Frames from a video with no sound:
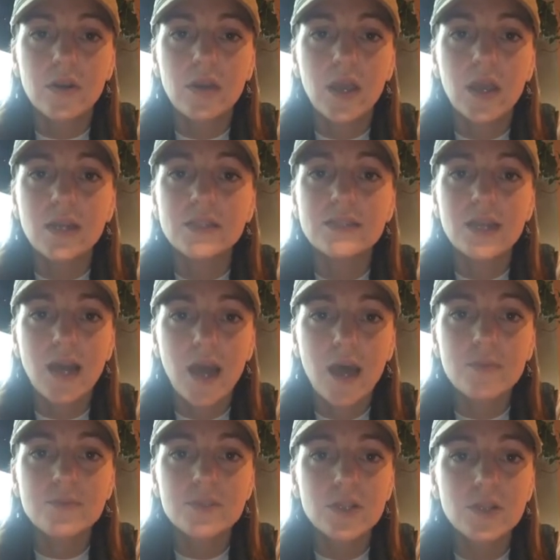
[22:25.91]
And it's an
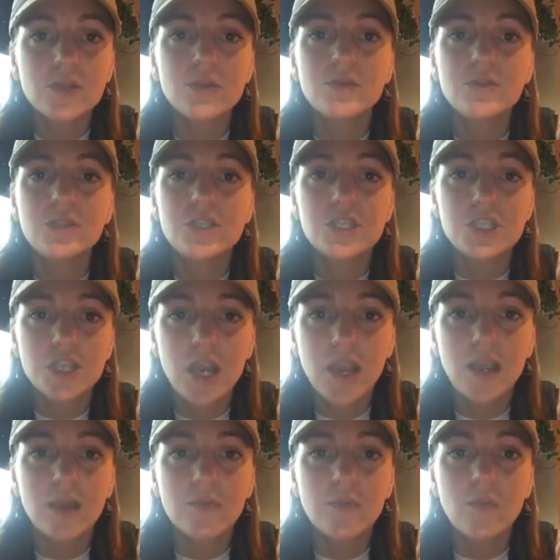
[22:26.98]
absolute
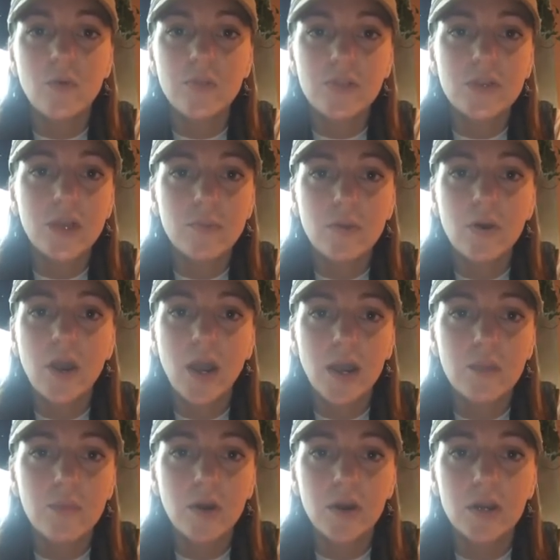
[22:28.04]
shame what the
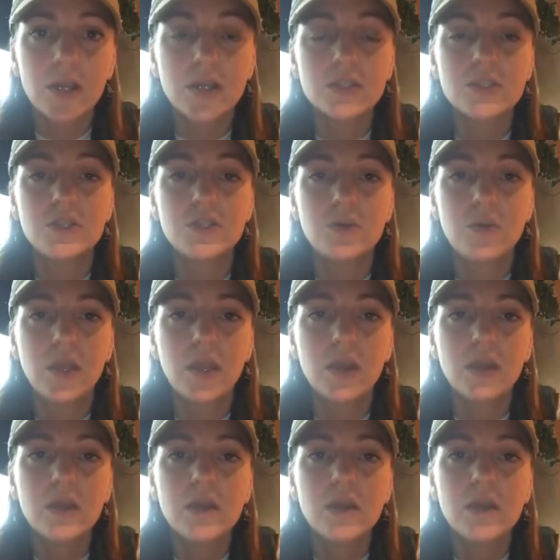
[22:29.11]
Democratic Party is doing